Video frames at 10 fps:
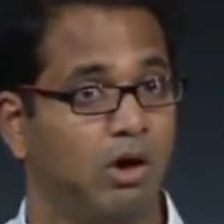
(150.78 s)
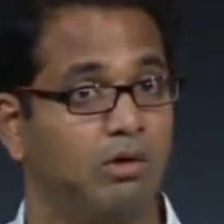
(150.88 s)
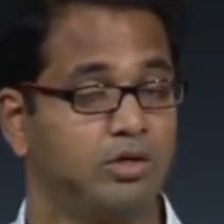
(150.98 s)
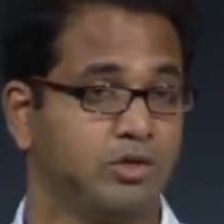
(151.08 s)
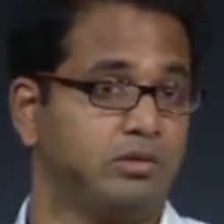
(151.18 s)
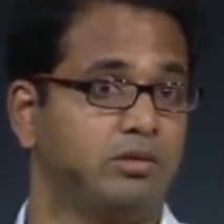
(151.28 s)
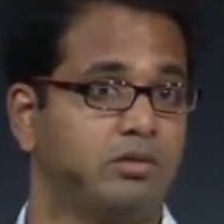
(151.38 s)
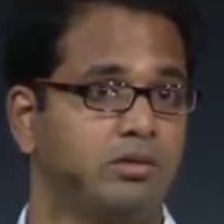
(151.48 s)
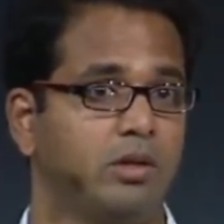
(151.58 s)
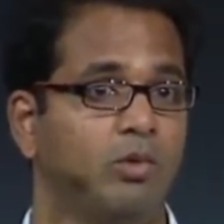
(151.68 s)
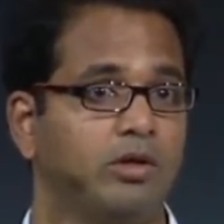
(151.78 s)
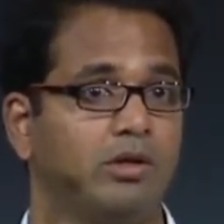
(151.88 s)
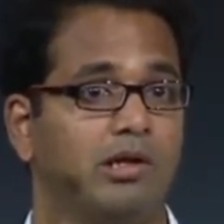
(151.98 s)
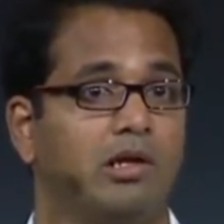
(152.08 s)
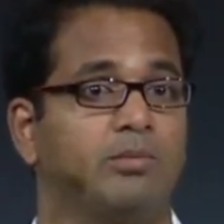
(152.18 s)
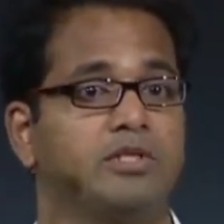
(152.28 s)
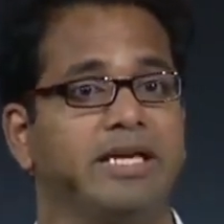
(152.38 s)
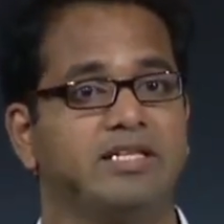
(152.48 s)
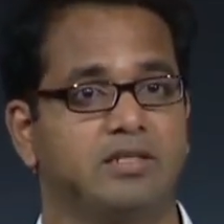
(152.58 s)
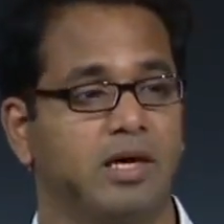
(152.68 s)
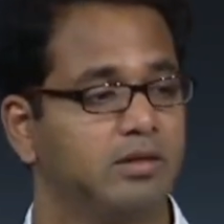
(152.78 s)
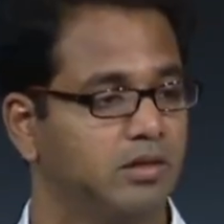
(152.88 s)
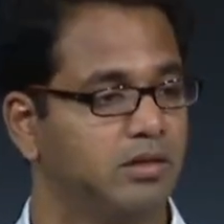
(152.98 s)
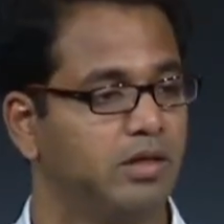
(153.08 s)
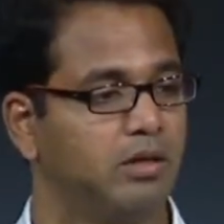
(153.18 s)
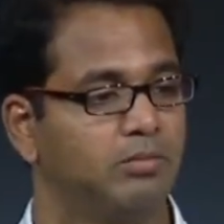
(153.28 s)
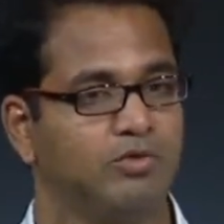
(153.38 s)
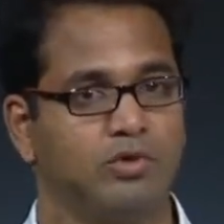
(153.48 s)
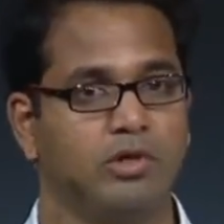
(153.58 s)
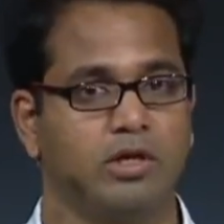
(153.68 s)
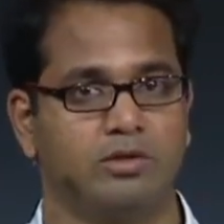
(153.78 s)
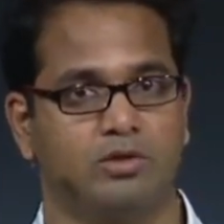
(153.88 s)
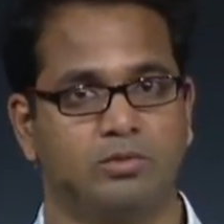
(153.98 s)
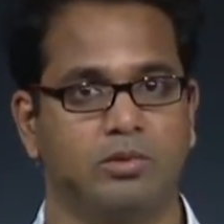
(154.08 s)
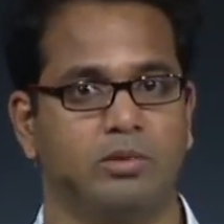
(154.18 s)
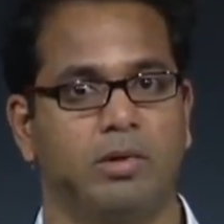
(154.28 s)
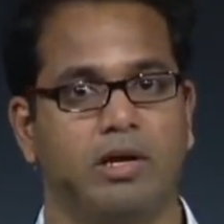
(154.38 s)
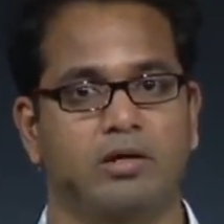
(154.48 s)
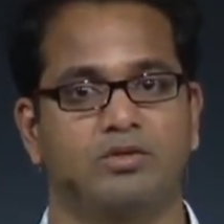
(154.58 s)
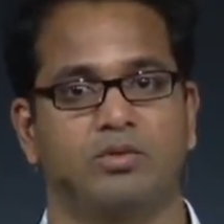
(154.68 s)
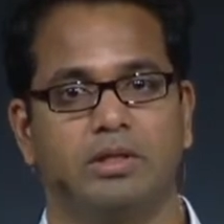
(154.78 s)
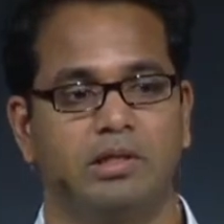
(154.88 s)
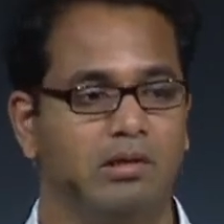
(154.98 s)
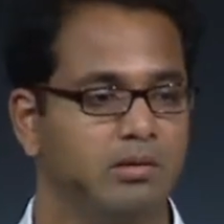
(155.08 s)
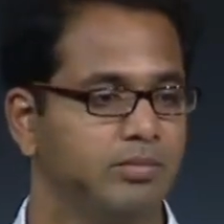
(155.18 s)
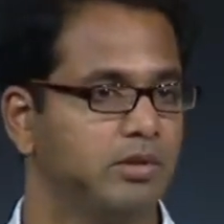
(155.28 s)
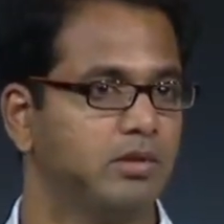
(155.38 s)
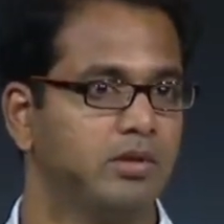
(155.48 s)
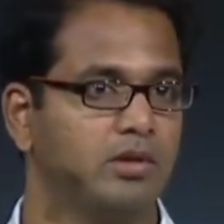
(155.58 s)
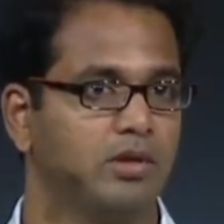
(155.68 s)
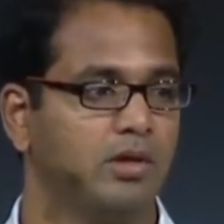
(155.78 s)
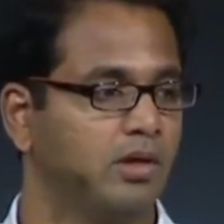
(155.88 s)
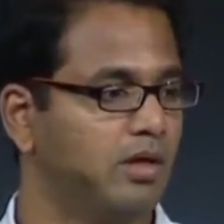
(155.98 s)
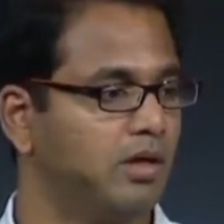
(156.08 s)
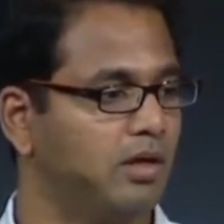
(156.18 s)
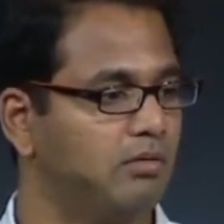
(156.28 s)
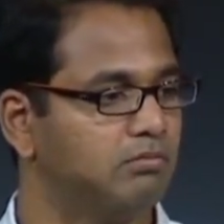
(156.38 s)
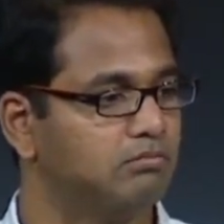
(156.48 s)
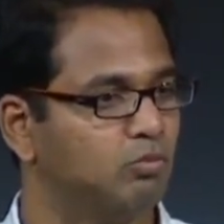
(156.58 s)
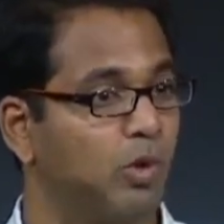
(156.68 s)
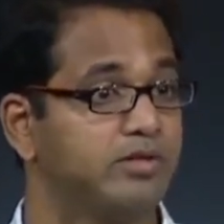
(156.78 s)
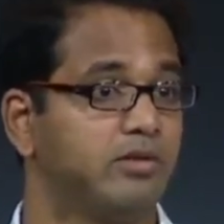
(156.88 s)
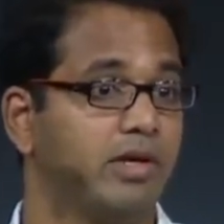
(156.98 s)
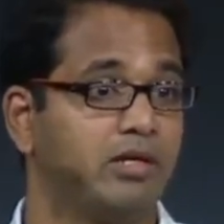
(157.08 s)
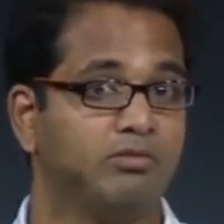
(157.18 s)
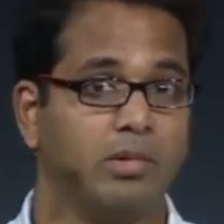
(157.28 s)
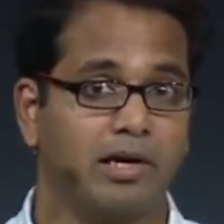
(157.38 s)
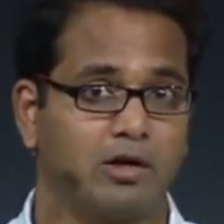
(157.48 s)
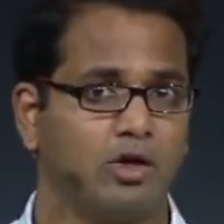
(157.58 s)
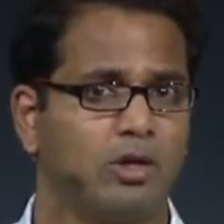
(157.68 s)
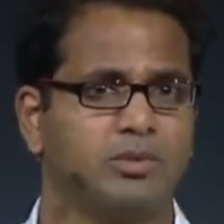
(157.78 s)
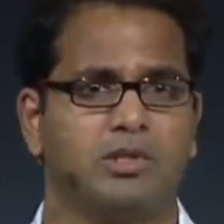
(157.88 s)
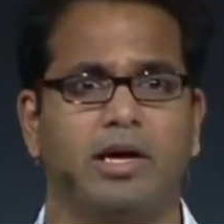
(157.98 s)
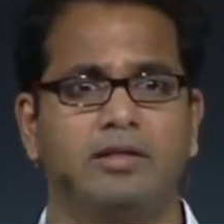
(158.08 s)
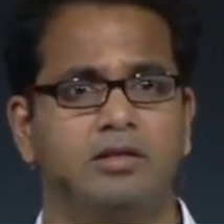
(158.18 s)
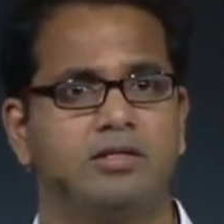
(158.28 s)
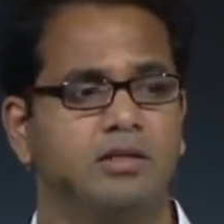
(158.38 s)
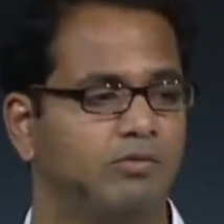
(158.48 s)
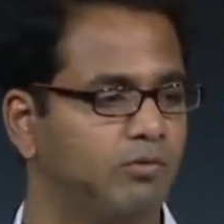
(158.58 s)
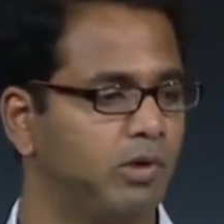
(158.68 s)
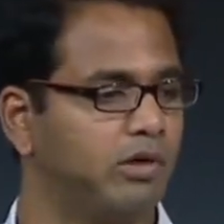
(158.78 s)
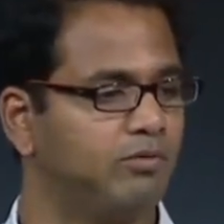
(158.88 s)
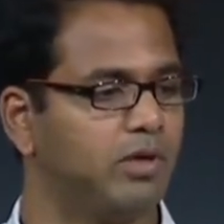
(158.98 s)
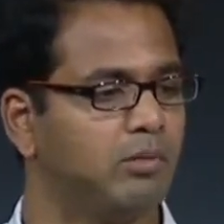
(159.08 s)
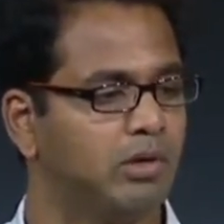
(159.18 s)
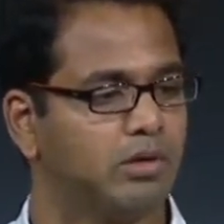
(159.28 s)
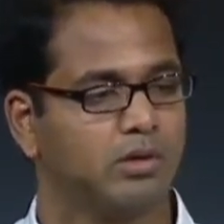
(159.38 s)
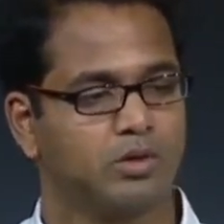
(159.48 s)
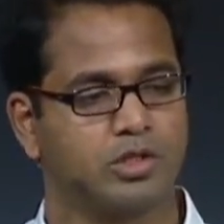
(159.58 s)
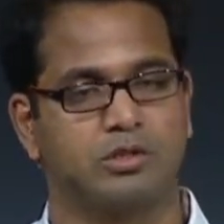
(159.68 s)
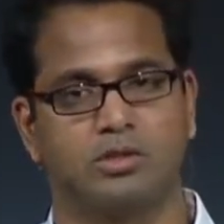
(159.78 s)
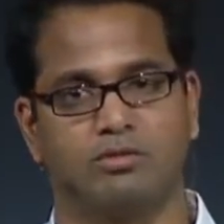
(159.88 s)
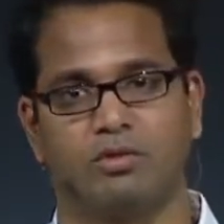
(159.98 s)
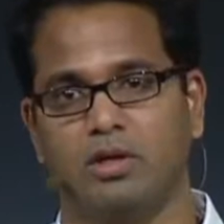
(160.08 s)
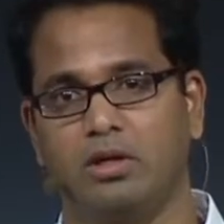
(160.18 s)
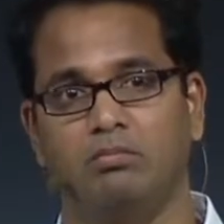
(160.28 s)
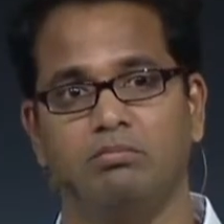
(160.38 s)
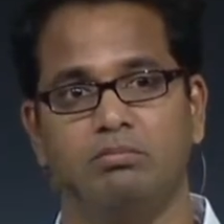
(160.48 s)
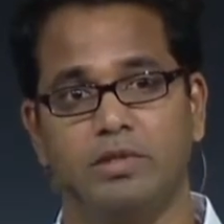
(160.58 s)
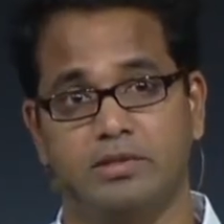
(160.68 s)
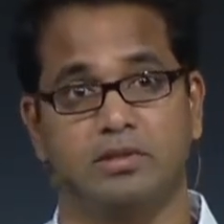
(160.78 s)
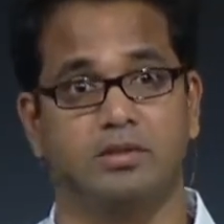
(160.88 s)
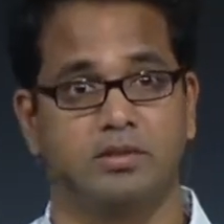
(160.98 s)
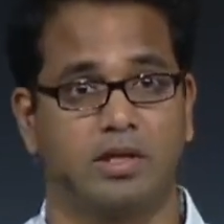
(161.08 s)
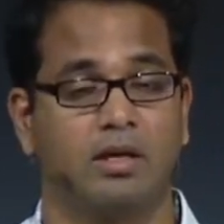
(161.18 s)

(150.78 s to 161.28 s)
Or should the module developers get started before the market is fully developed? What is the rate of market adoption? I think these are the very fundamental questions of any business